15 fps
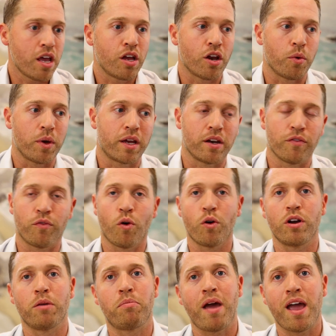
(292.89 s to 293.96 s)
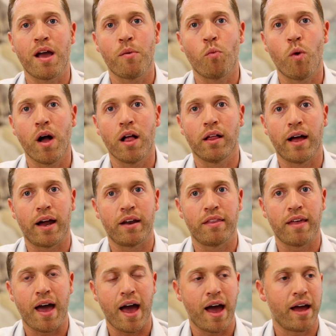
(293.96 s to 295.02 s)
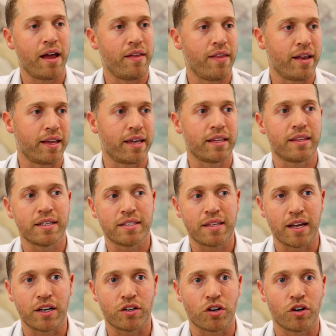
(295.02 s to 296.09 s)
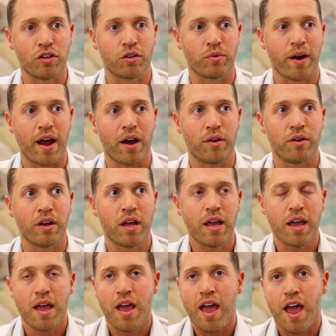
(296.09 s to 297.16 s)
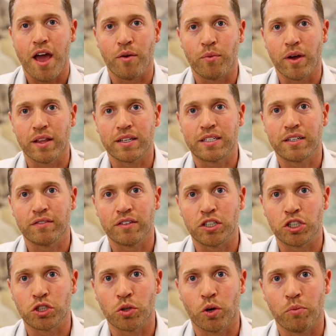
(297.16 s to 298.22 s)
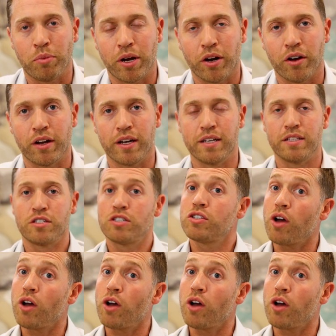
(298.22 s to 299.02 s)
we could afford to pay them well out of that and then get this thing turned around in relatively short periods.